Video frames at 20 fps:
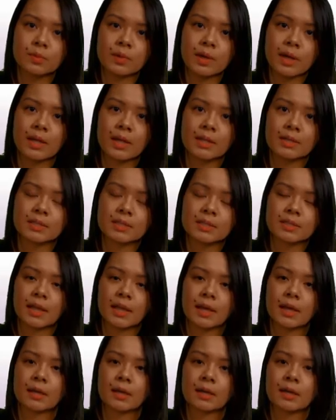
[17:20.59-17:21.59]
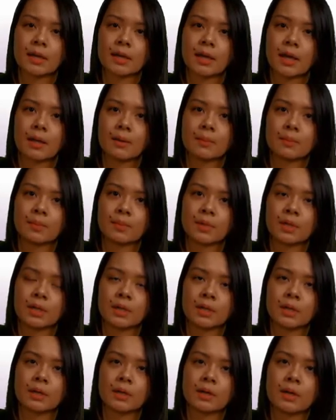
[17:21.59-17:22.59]
and they can
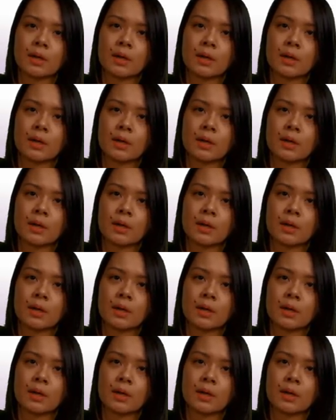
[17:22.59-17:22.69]
be